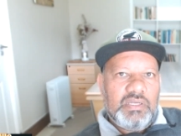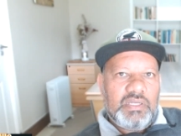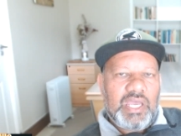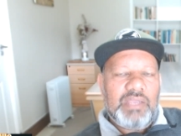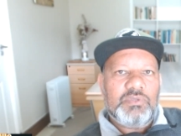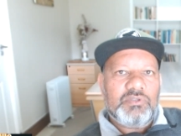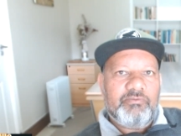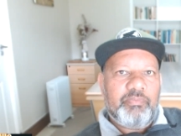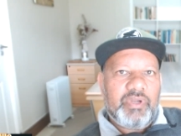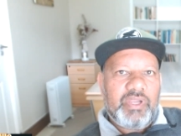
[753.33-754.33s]
times of
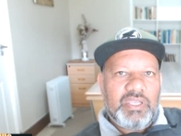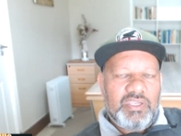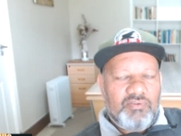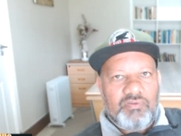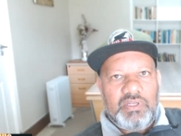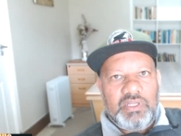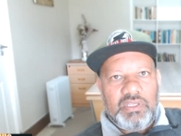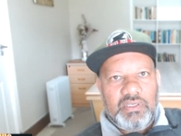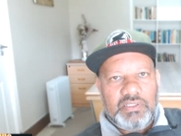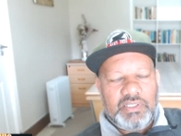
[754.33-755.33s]
prayer every
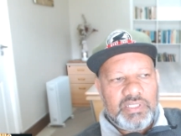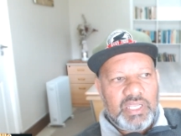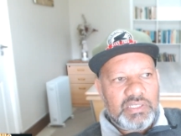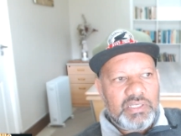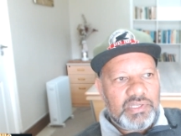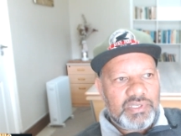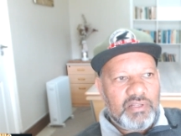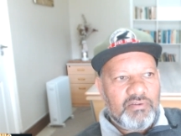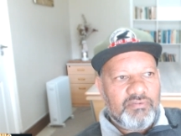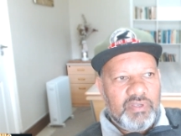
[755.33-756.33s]
day. Now, that in
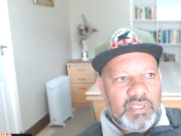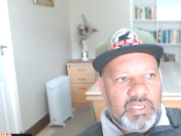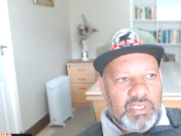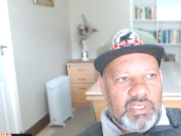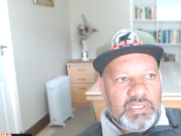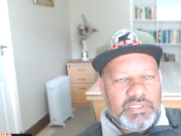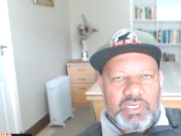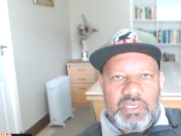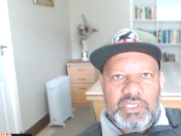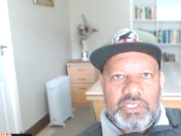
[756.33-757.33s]
itself is a
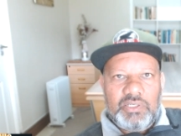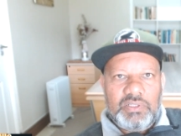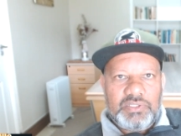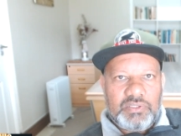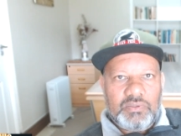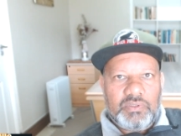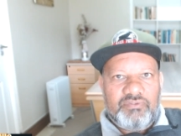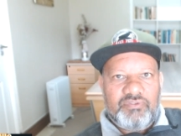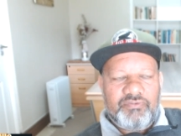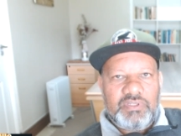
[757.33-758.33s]
ridiculous thought
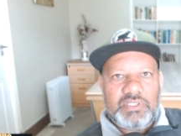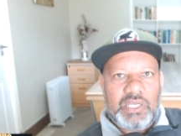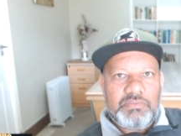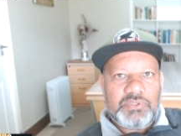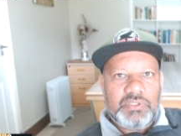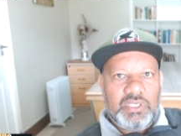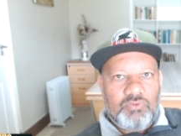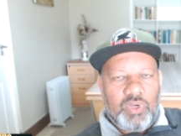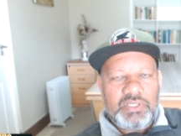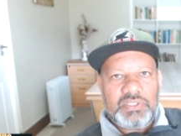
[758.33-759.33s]
50 times a day.
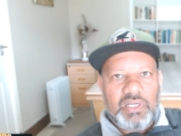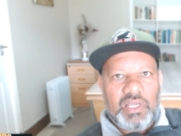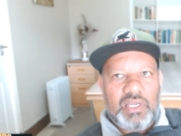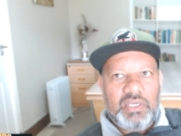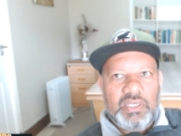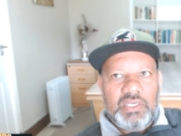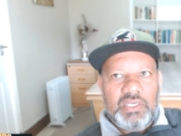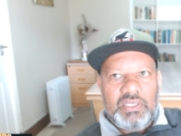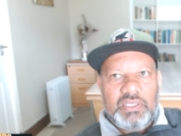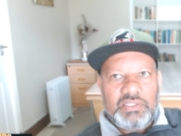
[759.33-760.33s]
One salah
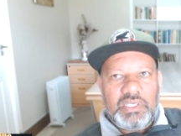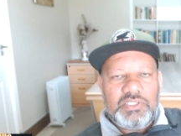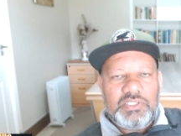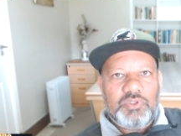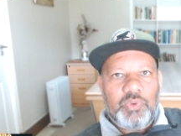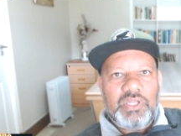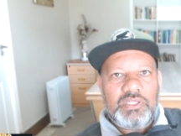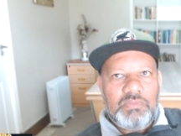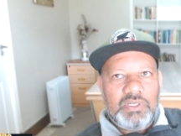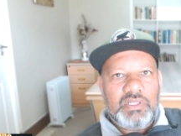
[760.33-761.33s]
takes you
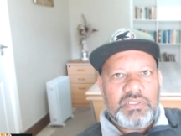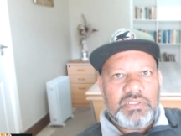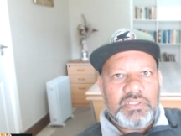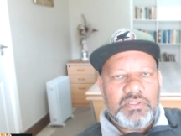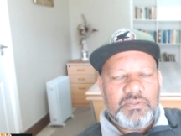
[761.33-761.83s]
20 minutes.